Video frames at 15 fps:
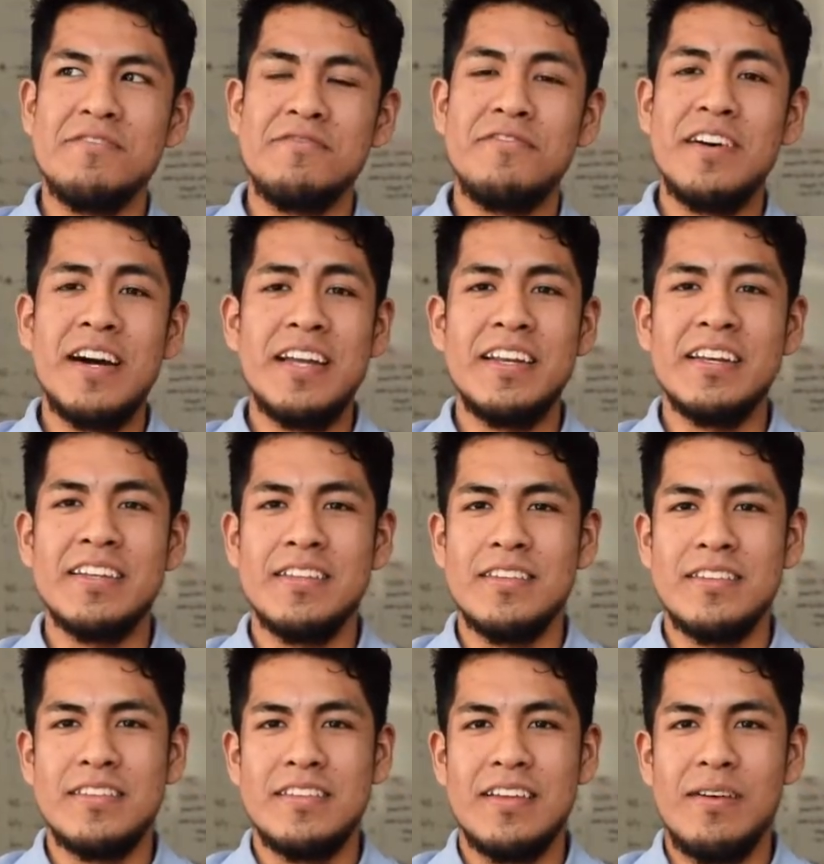
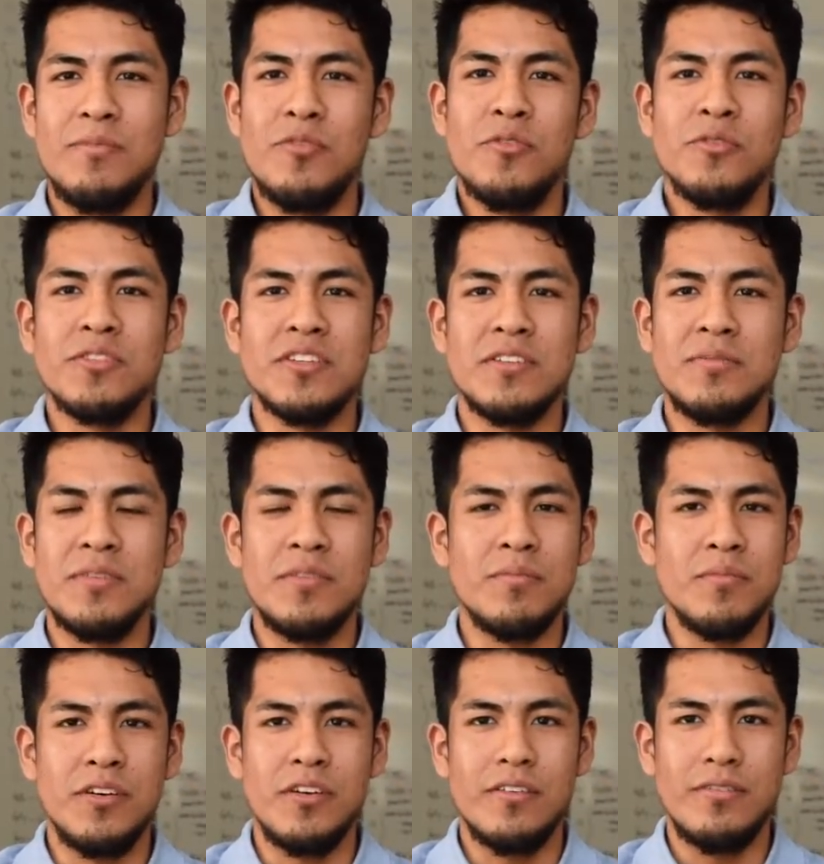finance, I'm always going to be
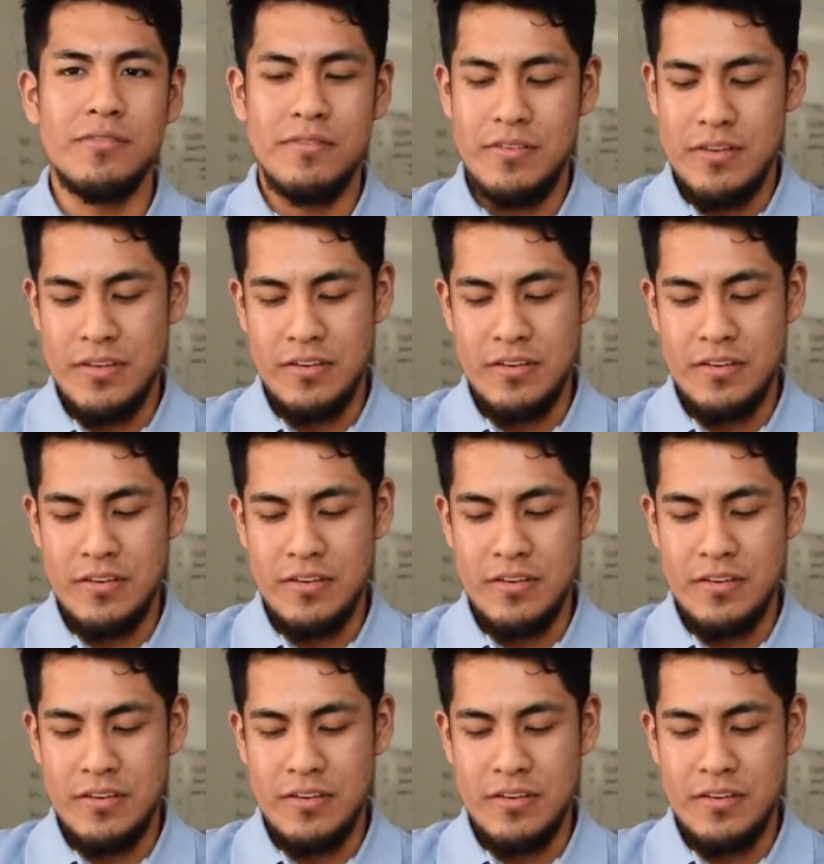involved,